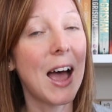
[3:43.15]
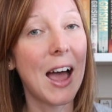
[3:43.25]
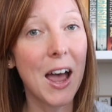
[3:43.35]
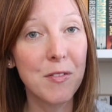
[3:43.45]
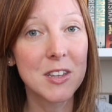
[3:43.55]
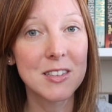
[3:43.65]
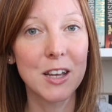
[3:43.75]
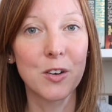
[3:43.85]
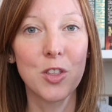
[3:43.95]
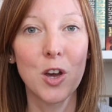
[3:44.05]
I have to
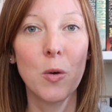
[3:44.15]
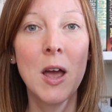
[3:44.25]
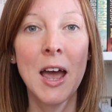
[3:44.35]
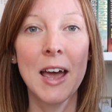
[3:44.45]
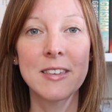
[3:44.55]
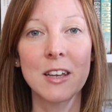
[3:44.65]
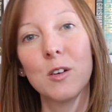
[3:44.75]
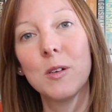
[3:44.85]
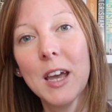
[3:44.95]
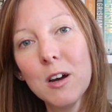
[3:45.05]
say, although I
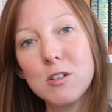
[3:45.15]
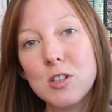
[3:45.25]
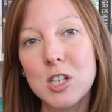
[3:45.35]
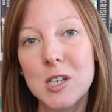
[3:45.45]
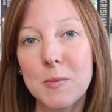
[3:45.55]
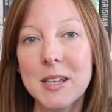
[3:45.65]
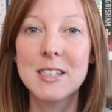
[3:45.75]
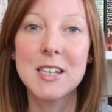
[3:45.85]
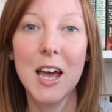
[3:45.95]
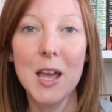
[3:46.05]
said, oh yeah, autumn
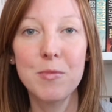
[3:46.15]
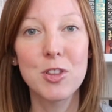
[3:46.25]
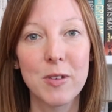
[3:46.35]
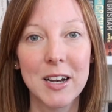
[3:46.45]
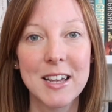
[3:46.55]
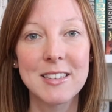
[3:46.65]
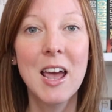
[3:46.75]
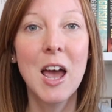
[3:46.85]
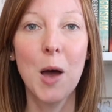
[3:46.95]
is a time for thrillers,